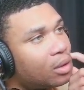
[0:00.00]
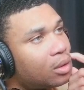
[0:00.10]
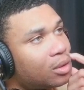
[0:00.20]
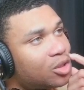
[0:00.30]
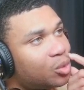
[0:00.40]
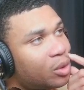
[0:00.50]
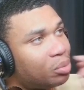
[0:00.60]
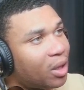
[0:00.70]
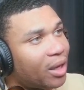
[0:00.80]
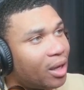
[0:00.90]
Or do we
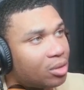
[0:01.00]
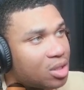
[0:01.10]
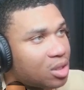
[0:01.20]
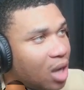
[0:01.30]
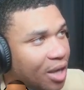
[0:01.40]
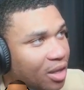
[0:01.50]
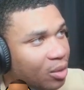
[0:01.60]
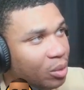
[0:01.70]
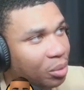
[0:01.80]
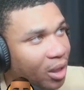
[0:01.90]
play Elsa? I think
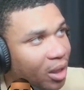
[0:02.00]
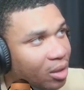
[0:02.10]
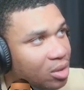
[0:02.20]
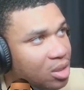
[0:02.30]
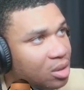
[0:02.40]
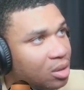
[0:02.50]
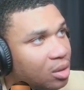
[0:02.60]
we play Elsa.